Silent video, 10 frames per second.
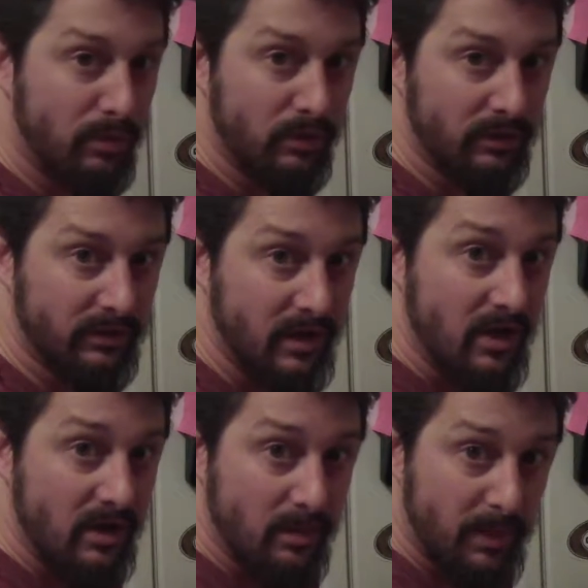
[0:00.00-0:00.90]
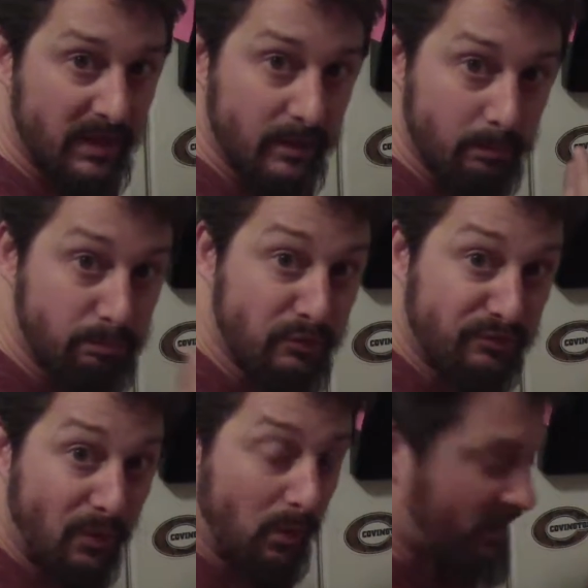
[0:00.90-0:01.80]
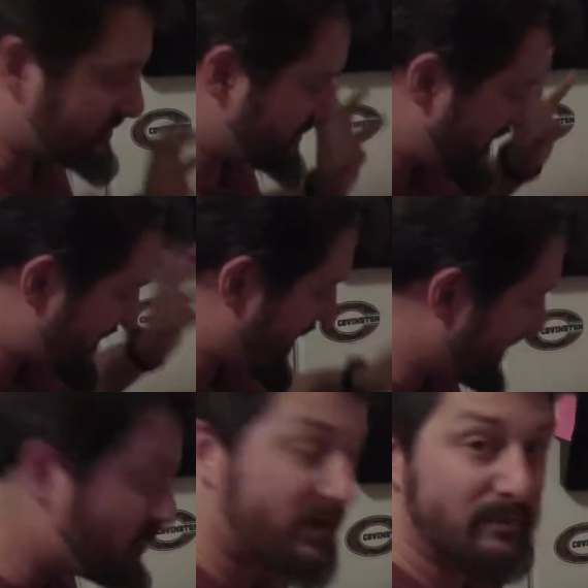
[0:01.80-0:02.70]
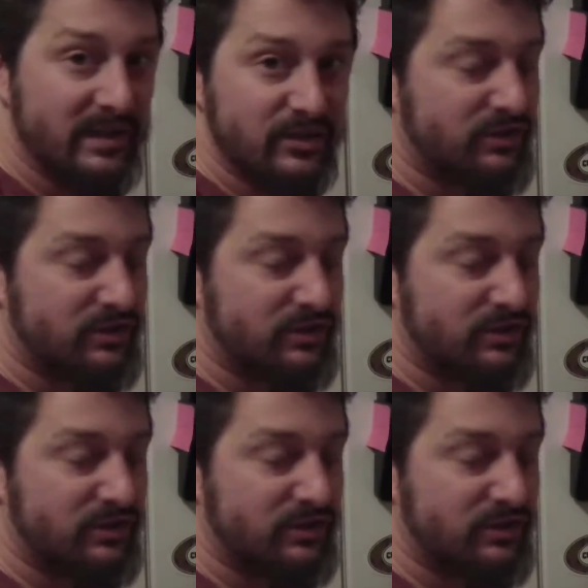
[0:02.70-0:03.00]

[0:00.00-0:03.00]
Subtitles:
board. But before I do that, I want to make